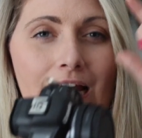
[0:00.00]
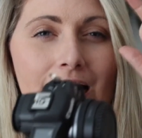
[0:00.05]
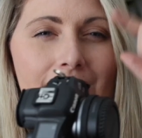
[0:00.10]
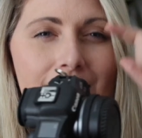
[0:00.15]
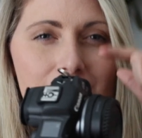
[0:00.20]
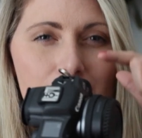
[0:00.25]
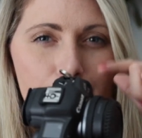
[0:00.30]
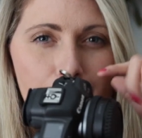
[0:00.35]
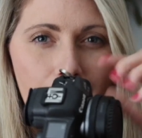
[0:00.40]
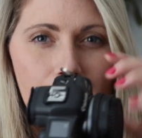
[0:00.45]

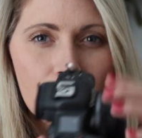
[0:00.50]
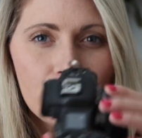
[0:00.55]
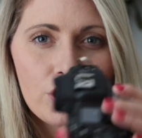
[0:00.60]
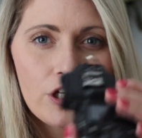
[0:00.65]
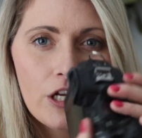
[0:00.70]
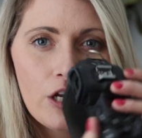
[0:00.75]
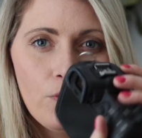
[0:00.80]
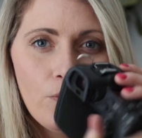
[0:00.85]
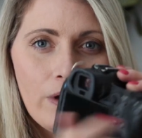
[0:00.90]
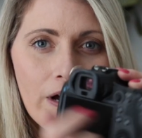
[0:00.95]

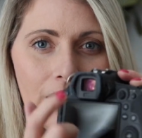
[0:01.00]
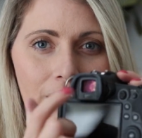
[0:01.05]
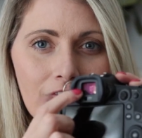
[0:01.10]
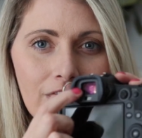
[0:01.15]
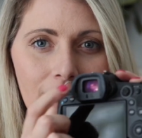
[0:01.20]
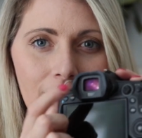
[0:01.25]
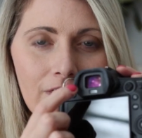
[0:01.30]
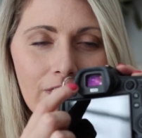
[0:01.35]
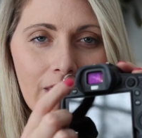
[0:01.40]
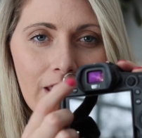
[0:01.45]
especially with
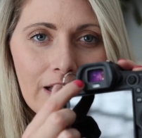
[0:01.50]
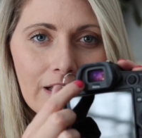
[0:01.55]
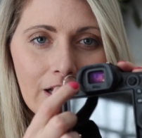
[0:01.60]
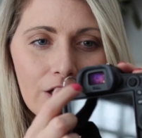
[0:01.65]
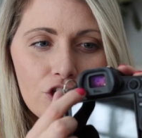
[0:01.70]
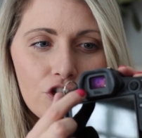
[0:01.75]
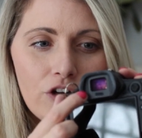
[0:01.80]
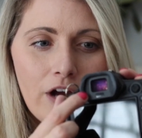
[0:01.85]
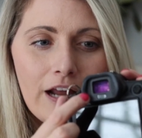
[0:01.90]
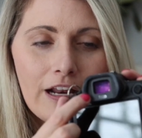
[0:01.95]
the
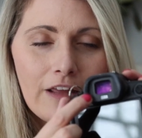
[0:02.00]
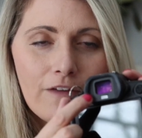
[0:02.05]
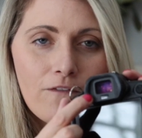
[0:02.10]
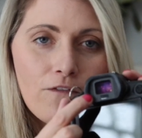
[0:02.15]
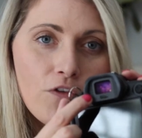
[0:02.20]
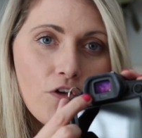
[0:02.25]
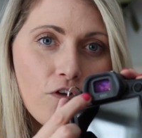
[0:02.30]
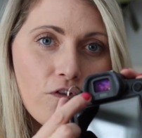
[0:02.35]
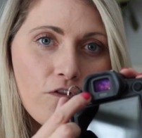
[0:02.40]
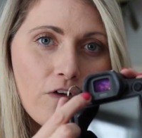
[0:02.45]
electronic
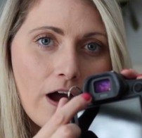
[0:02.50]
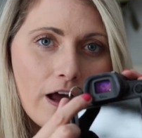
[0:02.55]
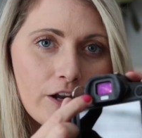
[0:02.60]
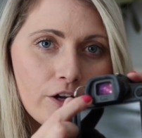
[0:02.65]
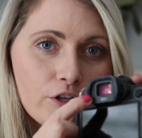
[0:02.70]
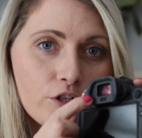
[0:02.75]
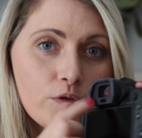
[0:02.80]
viewfinder.